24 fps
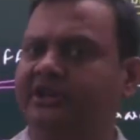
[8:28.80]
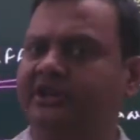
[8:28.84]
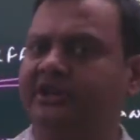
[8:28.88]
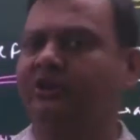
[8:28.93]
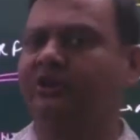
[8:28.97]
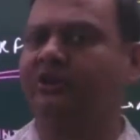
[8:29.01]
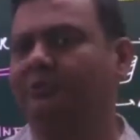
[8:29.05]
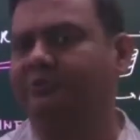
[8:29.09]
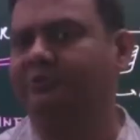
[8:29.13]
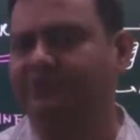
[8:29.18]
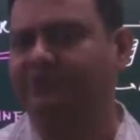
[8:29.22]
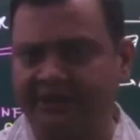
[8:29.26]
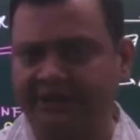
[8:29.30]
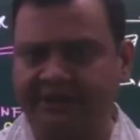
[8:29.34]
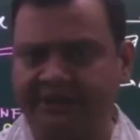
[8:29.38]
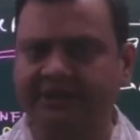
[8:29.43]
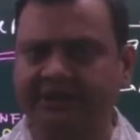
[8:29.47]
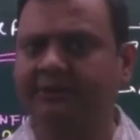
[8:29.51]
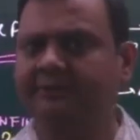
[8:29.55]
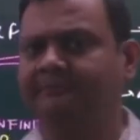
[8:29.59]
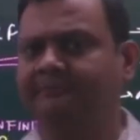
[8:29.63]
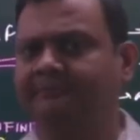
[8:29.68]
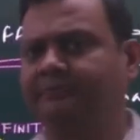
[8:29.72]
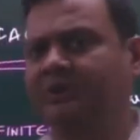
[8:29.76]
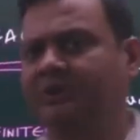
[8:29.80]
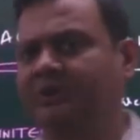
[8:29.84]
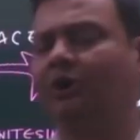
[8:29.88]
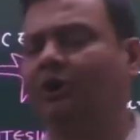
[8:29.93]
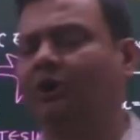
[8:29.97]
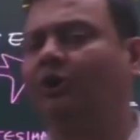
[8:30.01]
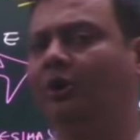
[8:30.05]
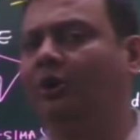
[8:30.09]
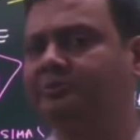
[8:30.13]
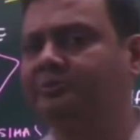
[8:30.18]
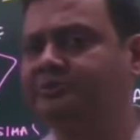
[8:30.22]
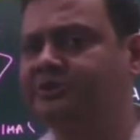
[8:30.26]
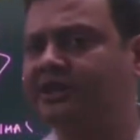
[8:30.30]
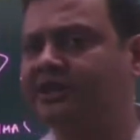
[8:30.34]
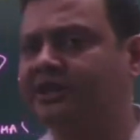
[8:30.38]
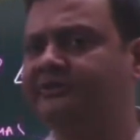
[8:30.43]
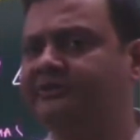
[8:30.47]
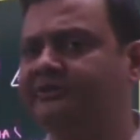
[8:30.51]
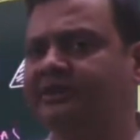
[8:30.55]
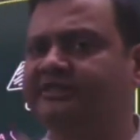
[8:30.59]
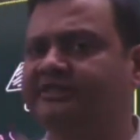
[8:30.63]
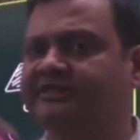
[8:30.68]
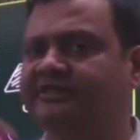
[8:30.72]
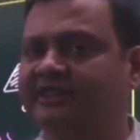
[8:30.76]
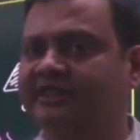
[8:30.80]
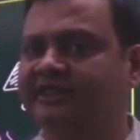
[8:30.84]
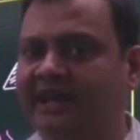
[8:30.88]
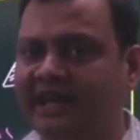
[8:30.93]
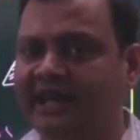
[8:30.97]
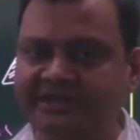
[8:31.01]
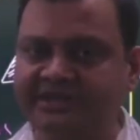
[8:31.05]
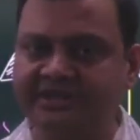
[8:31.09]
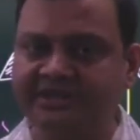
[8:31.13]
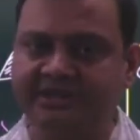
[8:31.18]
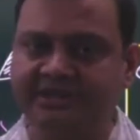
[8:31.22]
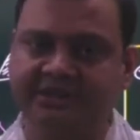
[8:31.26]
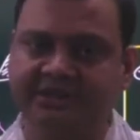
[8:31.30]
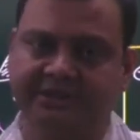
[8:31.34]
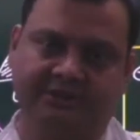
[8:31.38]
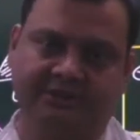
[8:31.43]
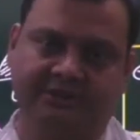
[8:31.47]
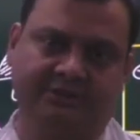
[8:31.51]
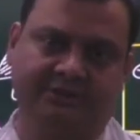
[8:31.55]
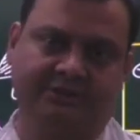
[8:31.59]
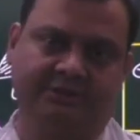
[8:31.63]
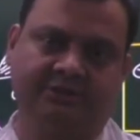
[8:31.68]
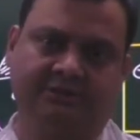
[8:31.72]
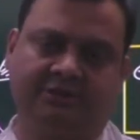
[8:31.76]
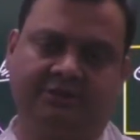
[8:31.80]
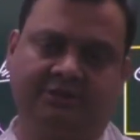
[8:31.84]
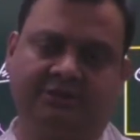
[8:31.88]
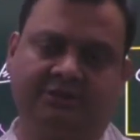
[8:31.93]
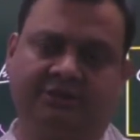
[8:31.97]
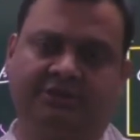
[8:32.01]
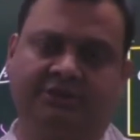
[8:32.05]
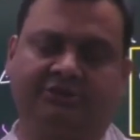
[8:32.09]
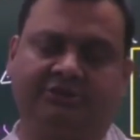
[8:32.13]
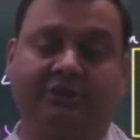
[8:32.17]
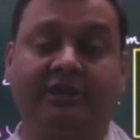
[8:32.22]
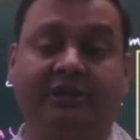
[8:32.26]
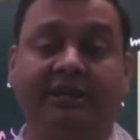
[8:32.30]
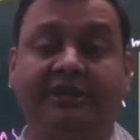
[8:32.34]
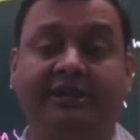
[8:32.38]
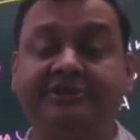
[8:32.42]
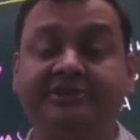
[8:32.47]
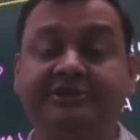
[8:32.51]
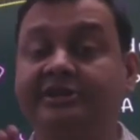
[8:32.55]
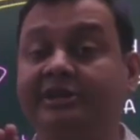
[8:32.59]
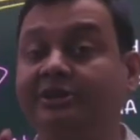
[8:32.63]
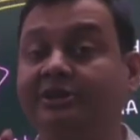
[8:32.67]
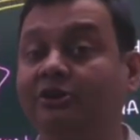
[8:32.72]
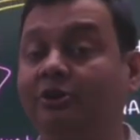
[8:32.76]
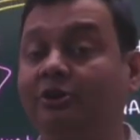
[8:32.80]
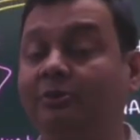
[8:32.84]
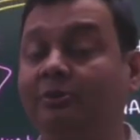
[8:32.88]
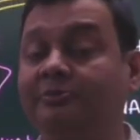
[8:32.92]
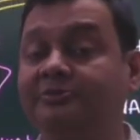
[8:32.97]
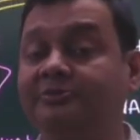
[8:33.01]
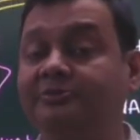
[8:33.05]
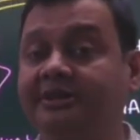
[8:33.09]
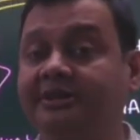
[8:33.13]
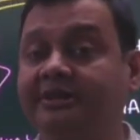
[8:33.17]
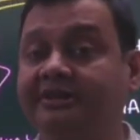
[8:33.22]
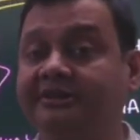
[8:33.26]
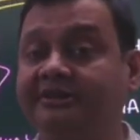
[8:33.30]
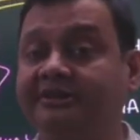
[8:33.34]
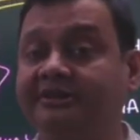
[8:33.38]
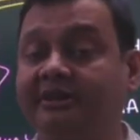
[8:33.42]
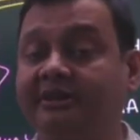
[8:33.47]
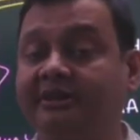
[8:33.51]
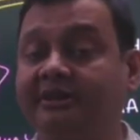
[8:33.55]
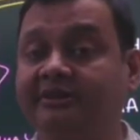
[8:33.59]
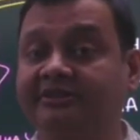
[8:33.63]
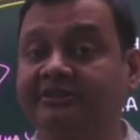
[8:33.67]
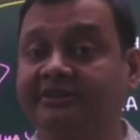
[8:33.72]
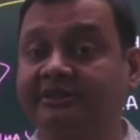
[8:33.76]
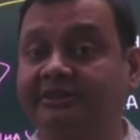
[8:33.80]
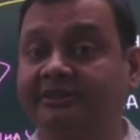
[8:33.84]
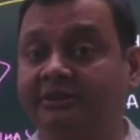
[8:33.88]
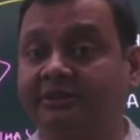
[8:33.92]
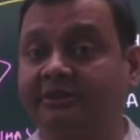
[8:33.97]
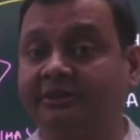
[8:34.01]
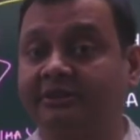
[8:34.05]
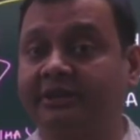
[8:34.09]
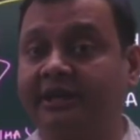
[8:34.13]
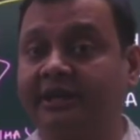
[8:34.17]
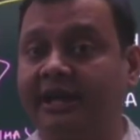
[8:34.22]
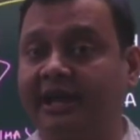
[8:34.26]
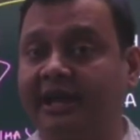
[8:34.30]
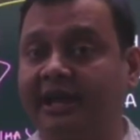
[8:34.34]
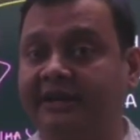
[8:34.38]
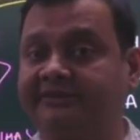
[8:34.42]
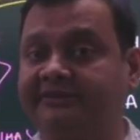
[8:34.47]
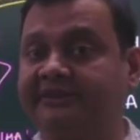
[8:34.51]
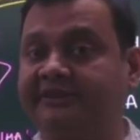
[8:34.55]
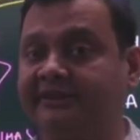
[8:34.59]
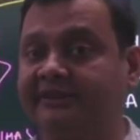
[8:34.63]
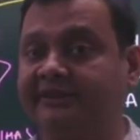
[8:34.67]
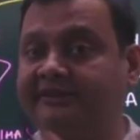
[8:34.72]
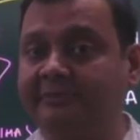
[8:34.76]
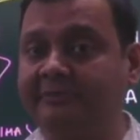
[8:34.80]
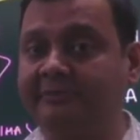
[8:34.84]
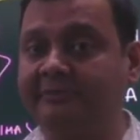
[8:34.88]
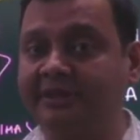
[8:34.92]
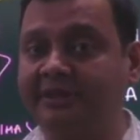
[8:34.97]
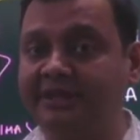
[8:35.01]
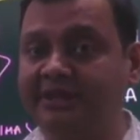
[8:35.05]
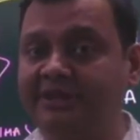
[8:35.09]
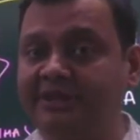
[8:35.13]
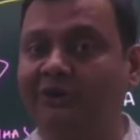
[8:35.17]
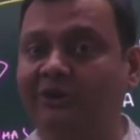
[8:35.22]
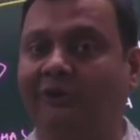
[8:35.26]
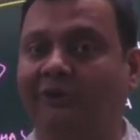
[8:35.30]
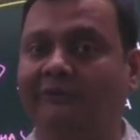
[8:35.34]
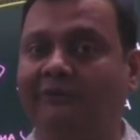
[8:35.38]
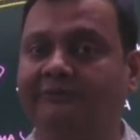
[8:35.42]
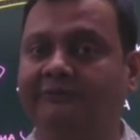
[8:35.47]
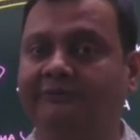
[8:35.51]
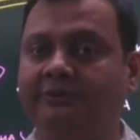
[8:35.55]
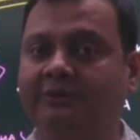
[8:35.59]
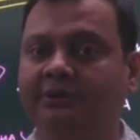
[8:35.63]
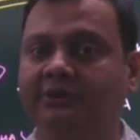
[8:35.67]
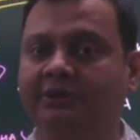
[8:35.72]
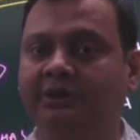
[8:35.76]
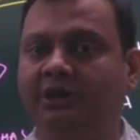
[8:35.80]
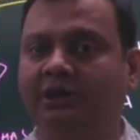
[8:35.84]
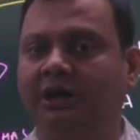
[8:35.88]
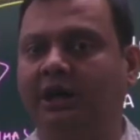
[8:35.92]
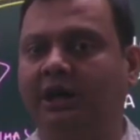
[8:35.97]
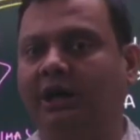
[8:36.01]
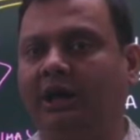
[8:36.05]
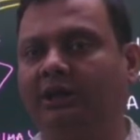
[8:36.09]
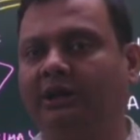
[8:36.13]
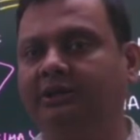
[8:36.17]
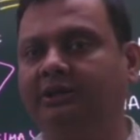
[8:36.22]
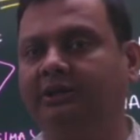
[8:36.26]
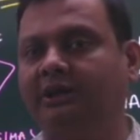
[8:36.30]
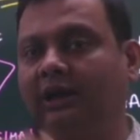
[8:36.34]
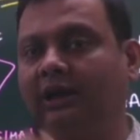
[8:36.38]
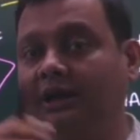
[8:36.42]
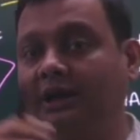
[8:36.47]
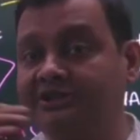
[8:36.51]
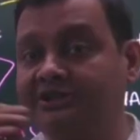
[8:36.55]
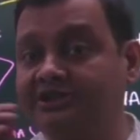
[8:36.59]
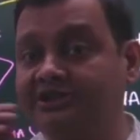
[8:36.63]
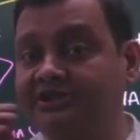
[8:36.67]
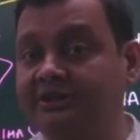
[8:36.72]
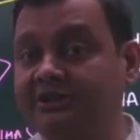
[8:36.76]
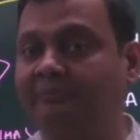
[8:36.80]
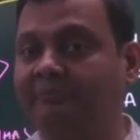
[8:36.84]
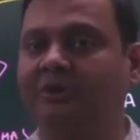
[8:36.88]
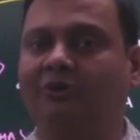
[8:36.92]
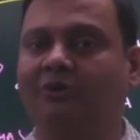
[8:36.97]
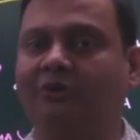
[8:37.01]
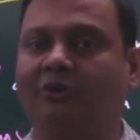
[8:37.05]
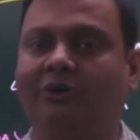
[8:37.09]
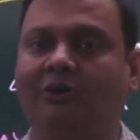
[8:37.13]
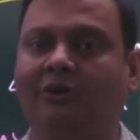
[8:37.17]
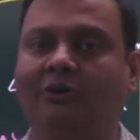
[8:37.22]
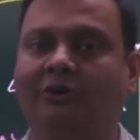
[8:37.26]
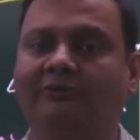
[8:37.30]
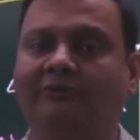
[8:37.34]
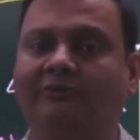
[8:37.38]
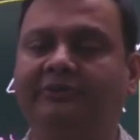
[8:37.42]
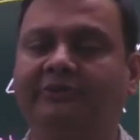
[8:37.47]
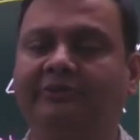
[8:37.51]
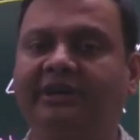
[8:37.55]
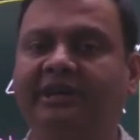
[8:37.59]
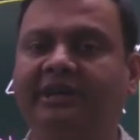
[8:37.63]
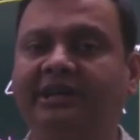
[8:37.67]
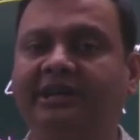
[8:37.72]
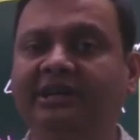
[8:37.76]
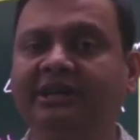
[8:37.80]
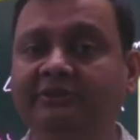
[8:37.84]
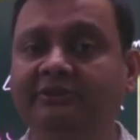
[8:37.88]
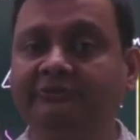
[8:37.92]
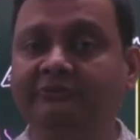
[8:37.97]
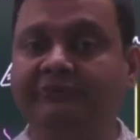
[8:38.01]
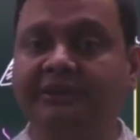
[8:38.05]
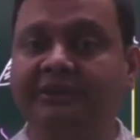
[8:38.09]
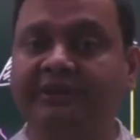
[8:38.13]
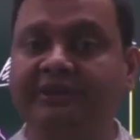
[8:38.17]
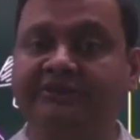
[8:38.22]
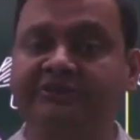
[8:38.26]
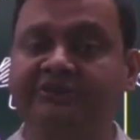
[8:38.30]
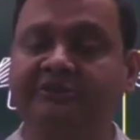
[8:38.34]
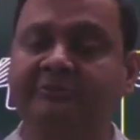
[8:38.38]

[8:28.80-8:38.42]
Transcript: object with a size, so an extended object is considered as an assembly of a large number of infinitesimal